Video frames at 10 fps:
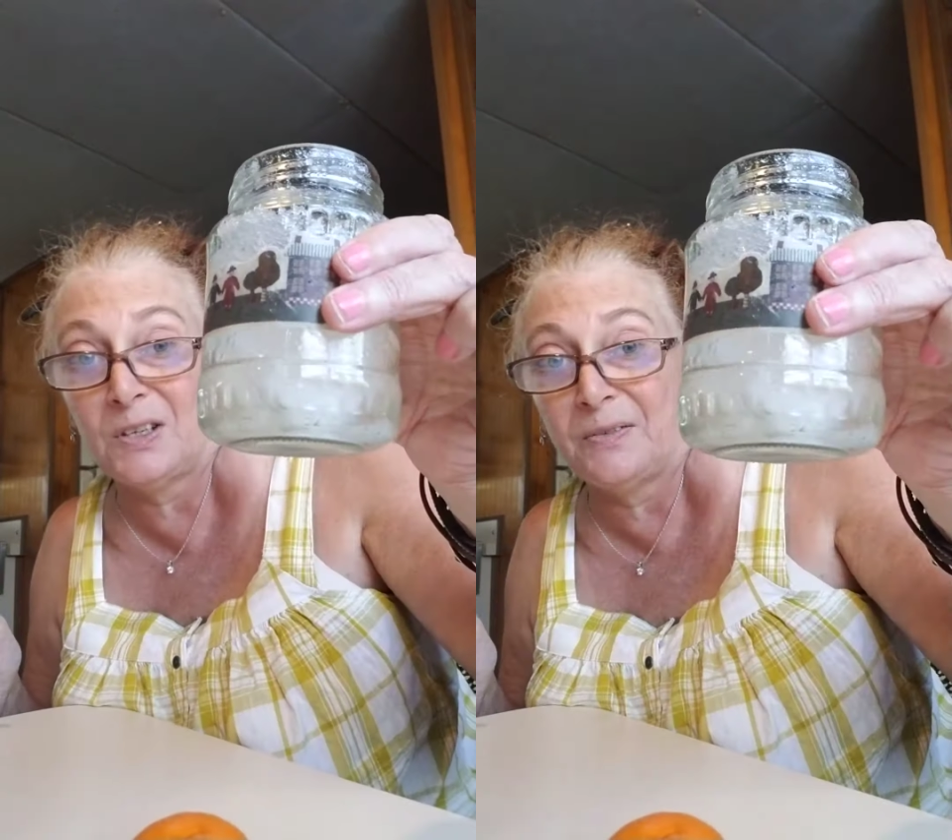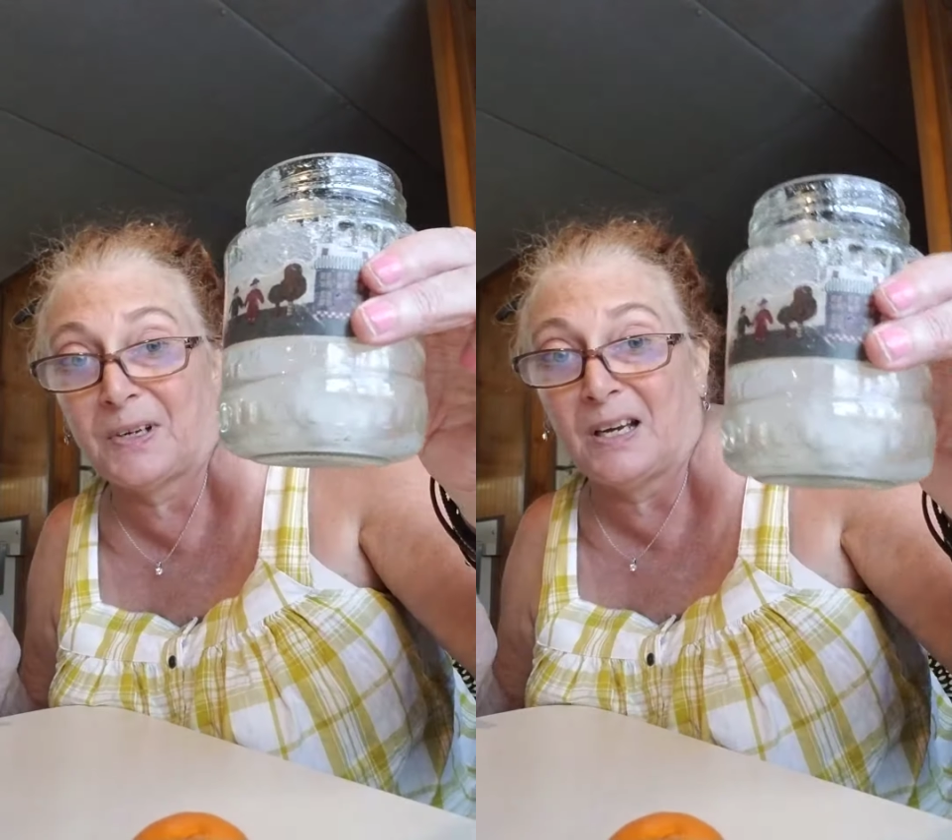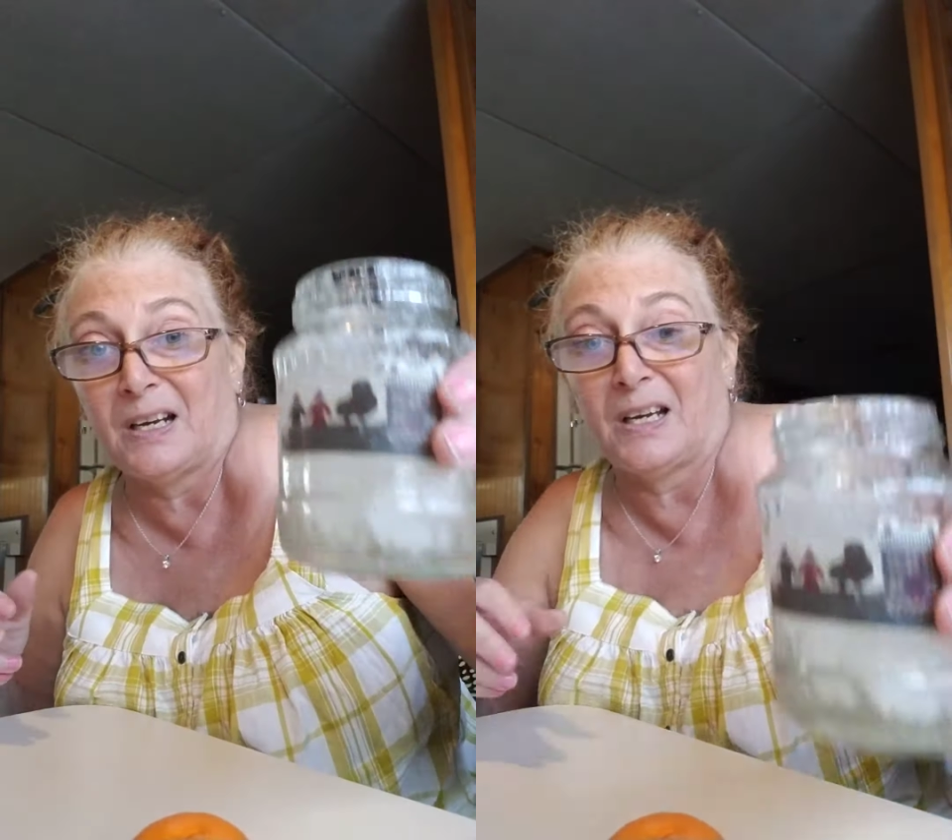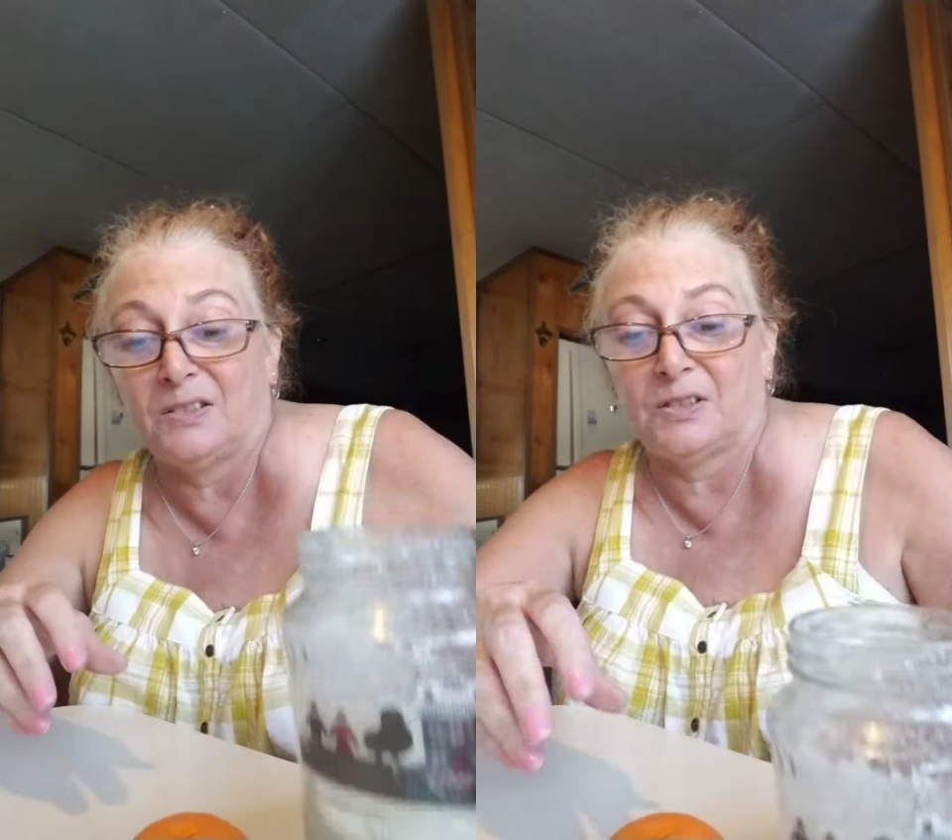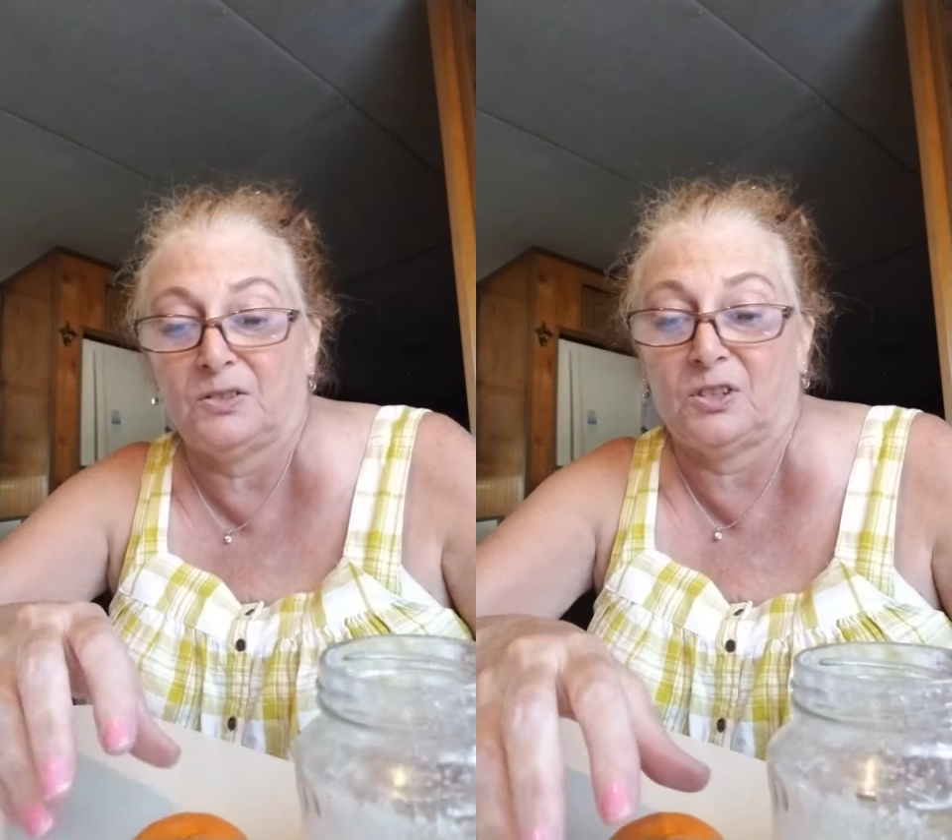so I've got
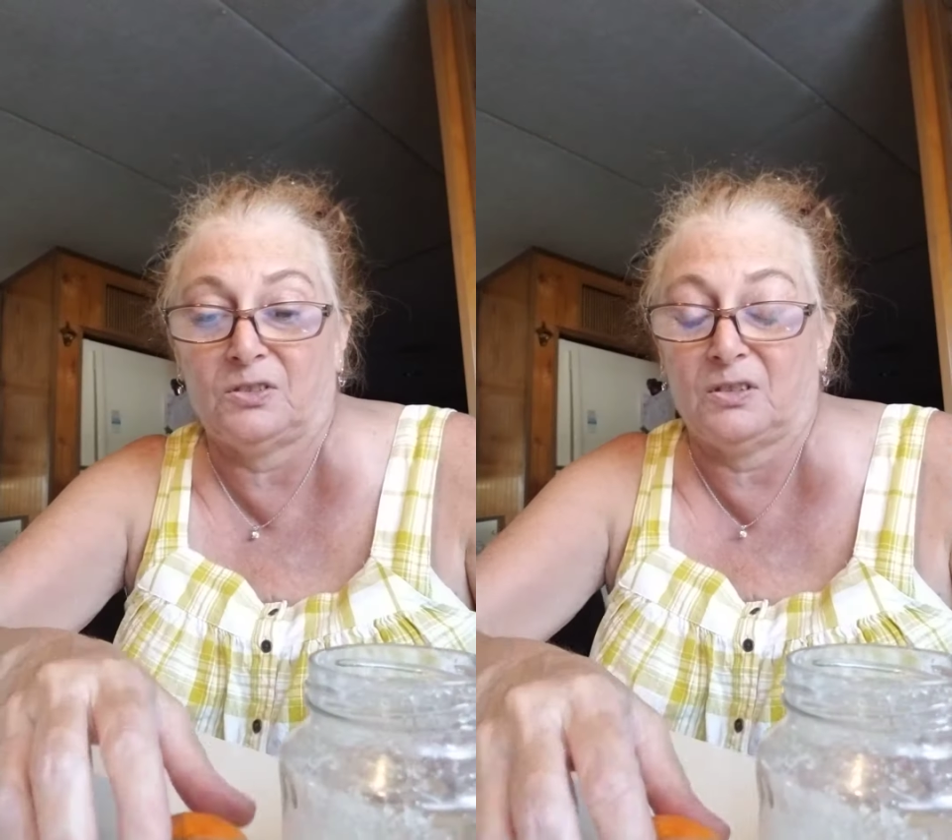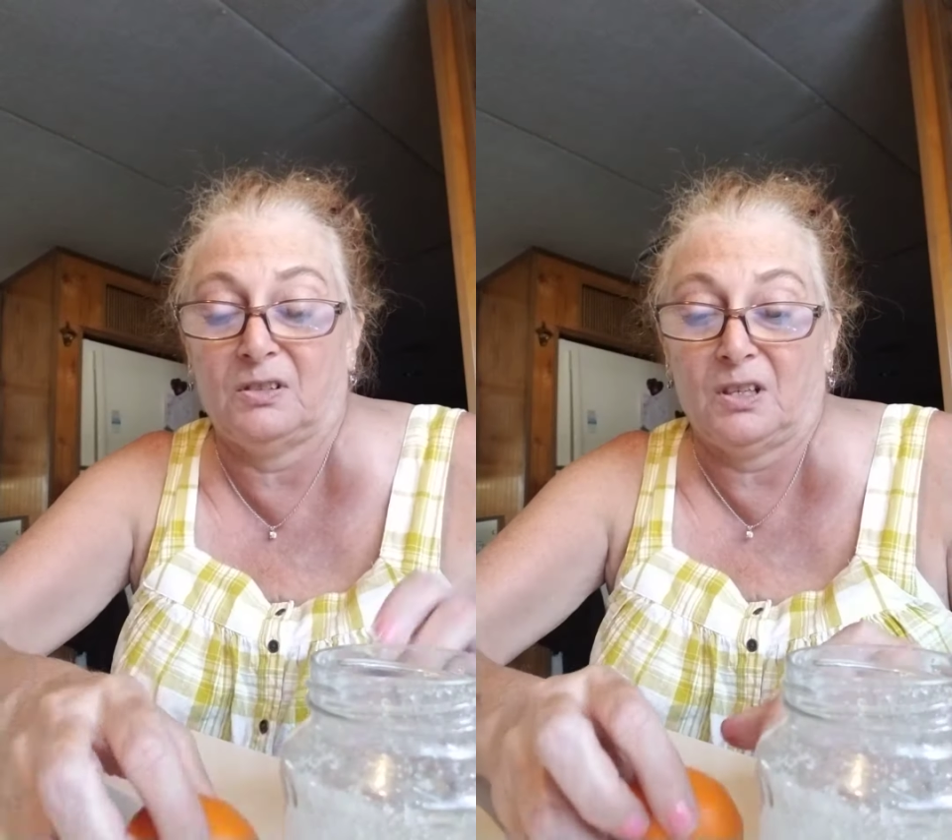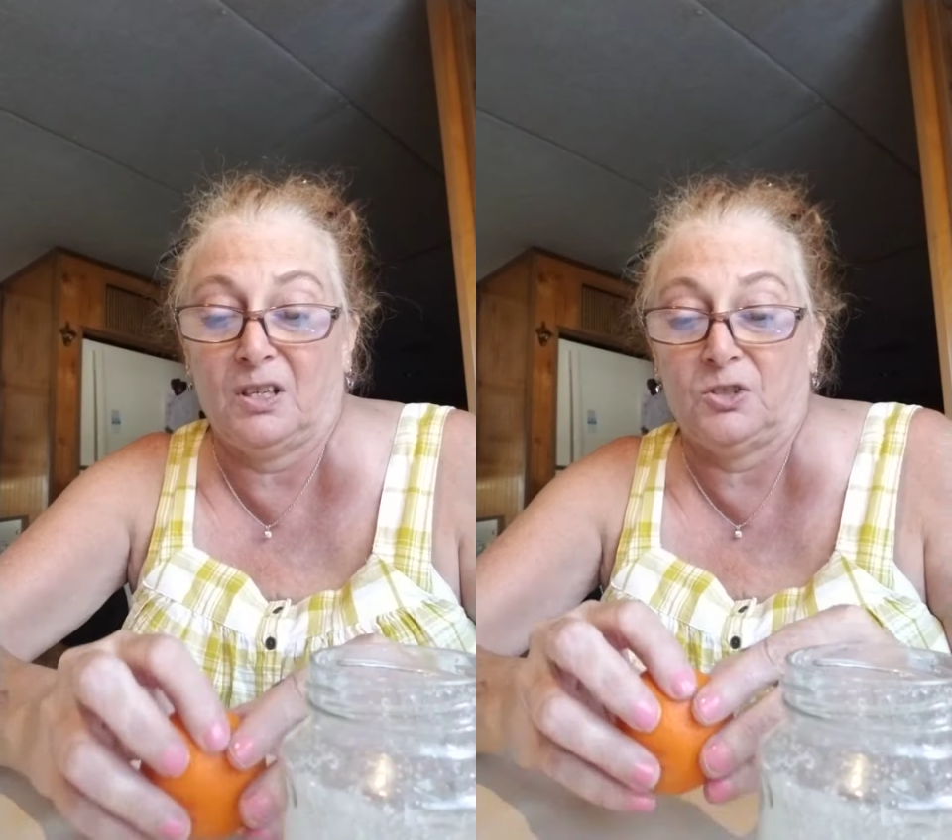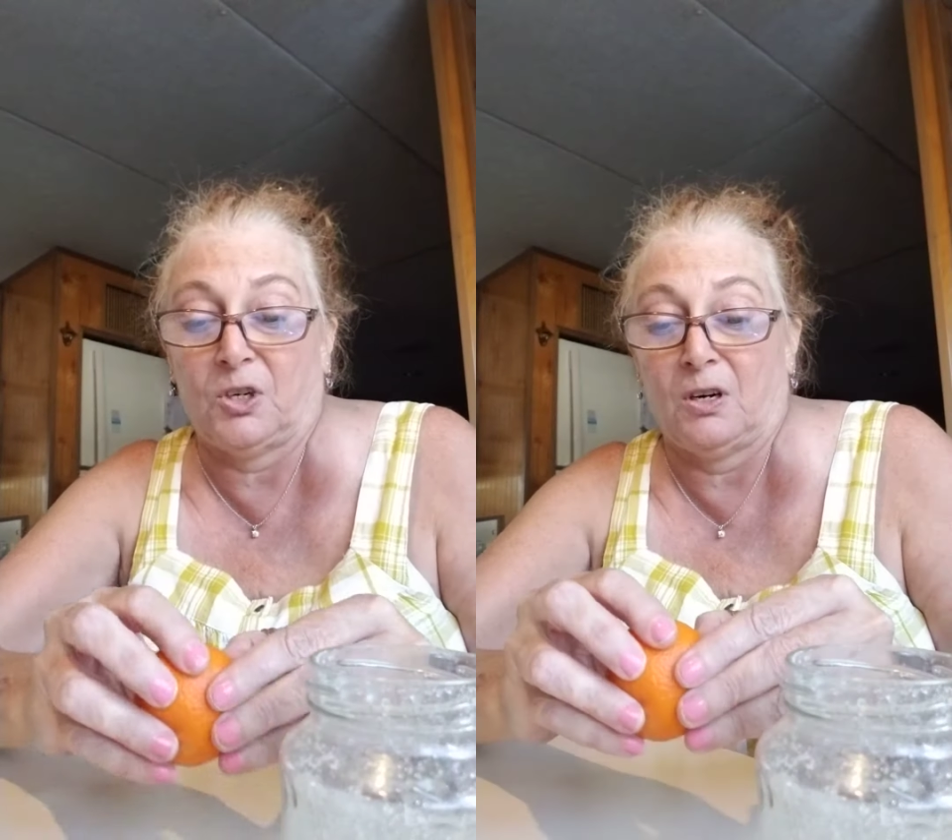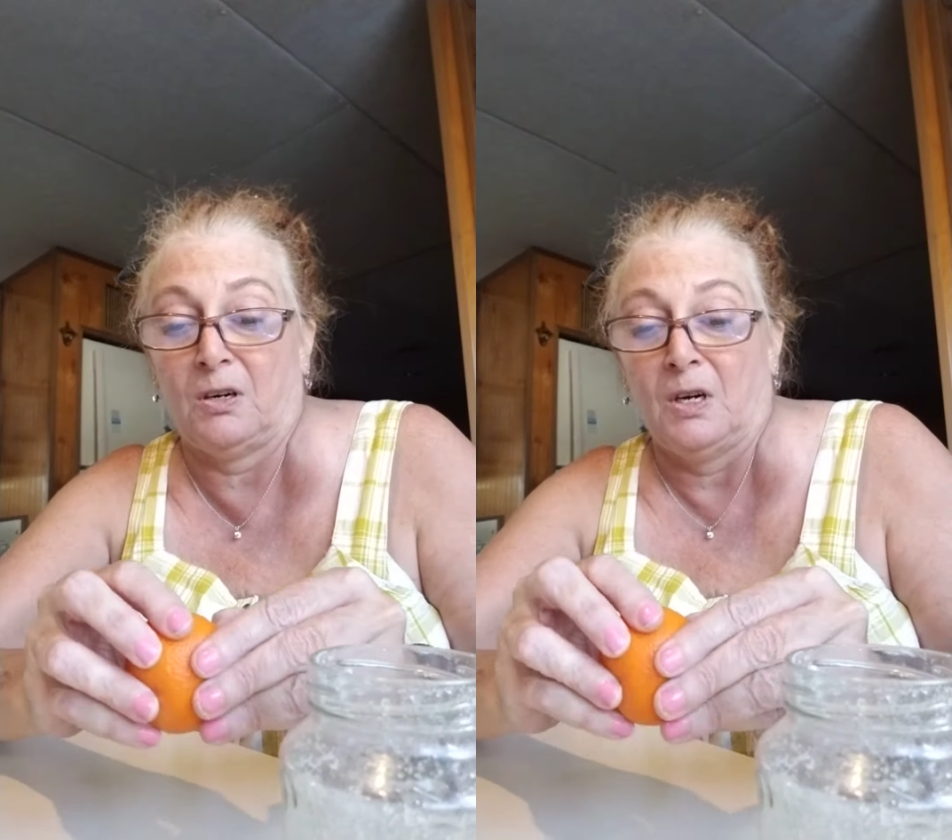ice in just a
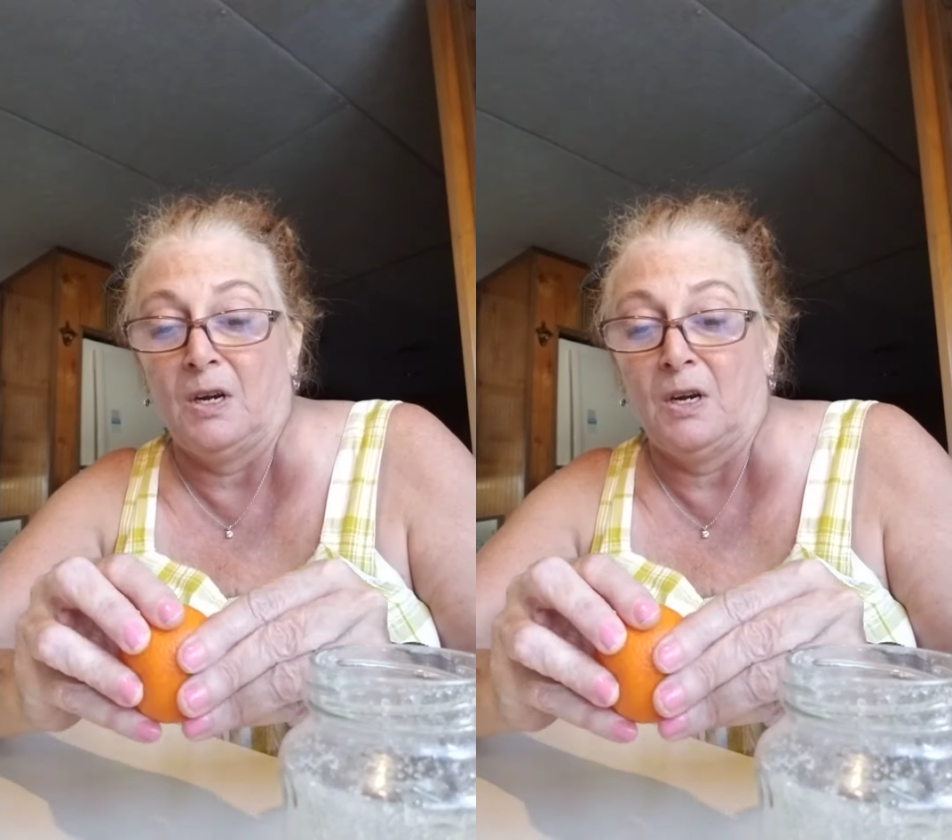jar.